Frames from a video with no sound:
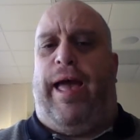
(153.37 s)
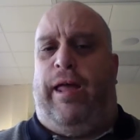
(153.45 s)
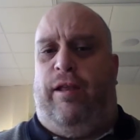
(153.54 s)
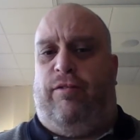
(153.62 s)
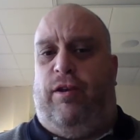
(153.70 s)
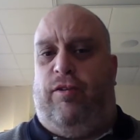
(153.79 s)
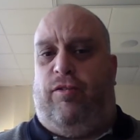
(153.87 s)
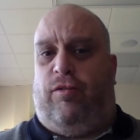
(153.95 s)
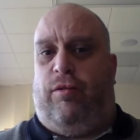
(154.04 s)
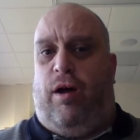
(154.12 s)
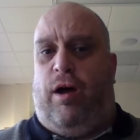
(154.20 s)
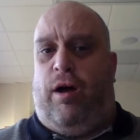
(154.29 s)
added to
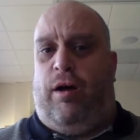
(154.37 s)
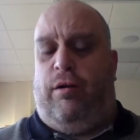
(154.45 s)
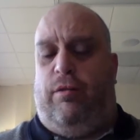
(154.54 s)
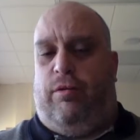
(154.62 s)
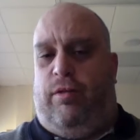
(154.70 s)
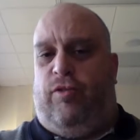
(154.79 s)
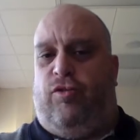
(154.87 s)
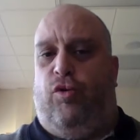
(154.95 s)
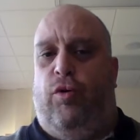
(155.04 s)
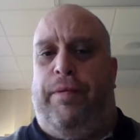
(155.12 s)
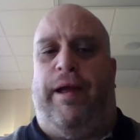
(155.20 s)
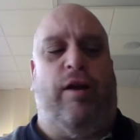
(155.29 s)
this
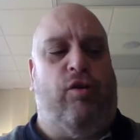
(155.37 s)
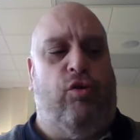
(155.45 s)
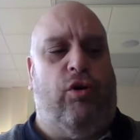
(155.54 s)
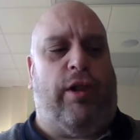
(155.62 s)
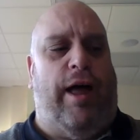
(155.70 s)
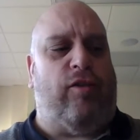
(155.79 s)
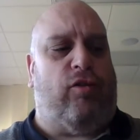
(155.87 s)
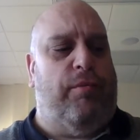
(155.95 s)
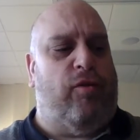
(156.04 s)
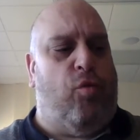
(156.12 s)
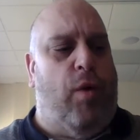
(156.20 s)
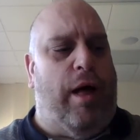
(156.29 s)
grouping on Google
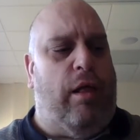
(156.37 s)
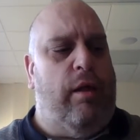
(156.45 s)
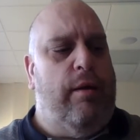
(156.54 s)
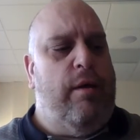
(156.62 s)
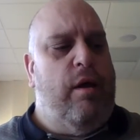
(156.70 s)
Classroom as well.